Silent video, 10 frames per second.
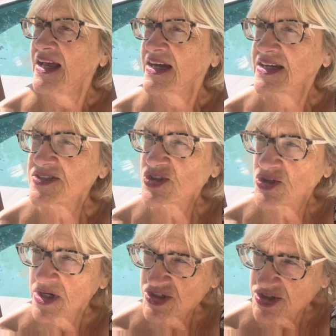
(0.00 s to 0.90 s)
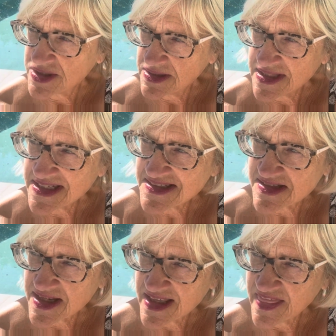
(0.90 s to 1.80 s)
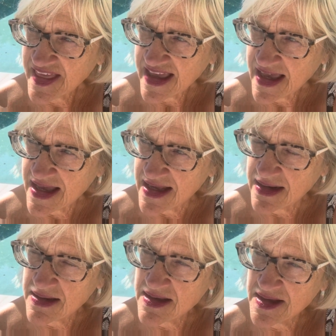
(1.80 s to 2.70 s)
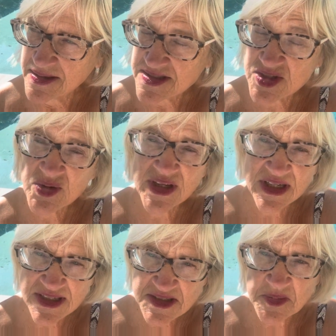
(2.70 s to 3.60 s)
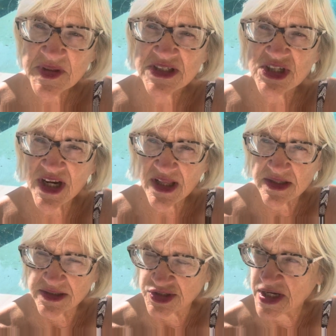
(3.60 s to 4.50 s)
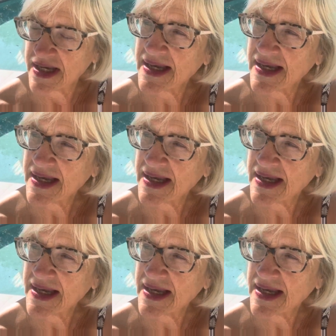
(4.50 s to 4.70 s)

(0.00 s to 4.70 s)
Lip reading: Construction, things like that. So it is a big challenge.